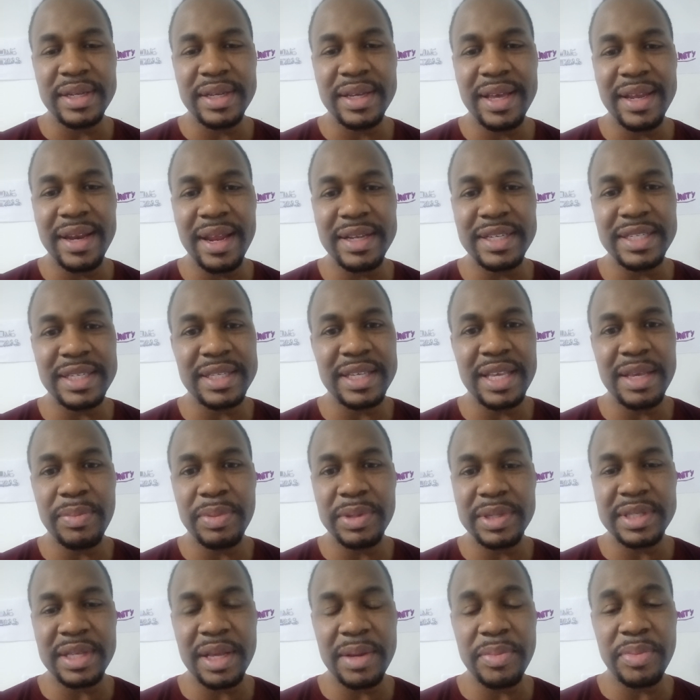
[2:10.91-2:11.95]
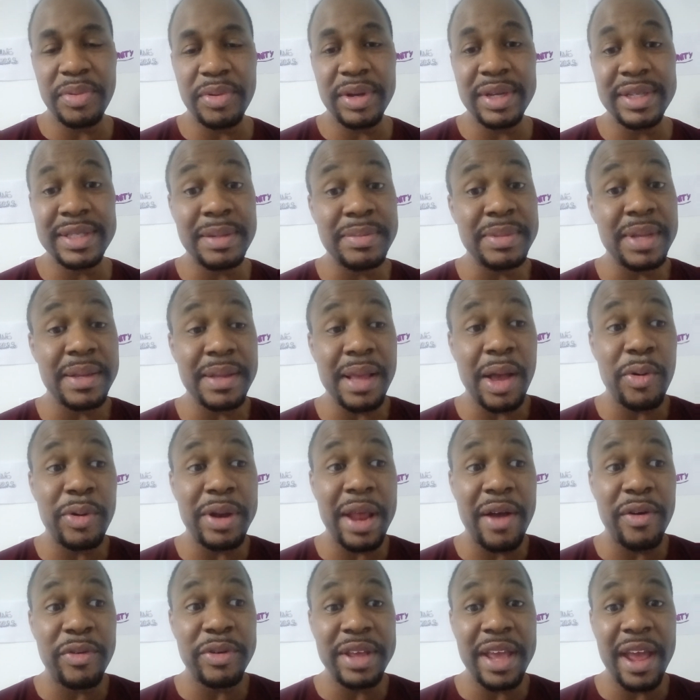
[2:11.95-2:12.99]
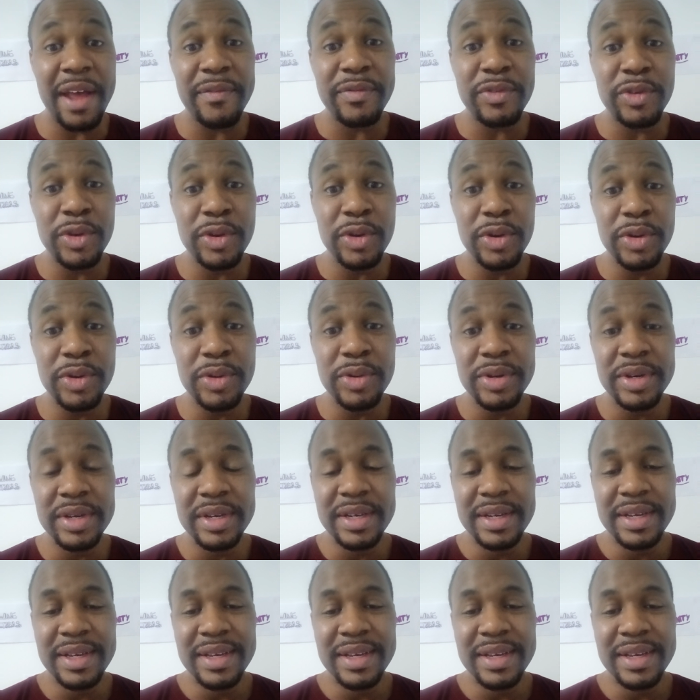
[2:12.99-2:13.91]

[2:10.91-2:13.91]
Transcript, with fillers: And I just keep it simple. And sometimes I would only have two